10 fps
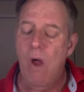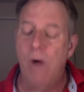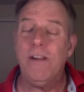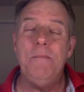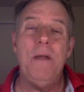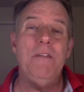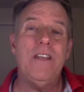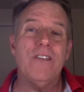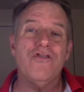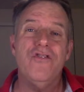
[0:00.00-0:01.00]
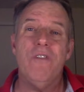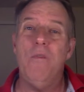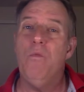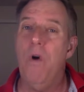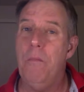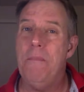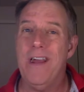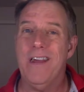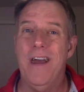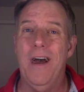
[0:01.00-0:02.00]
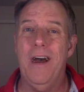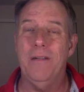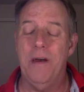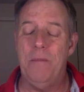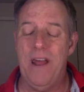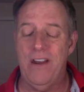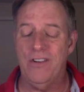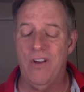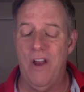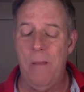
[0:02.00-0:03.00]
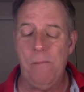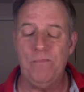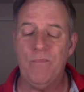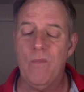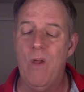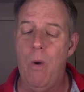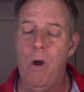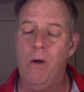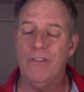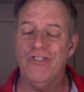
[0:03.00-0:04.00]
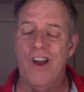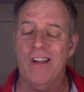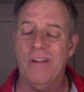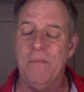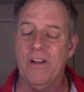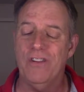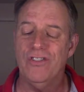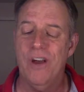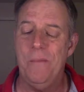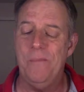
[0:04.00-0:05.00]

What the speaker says: Okay, maybe next year I won't make a panettone with chocolate because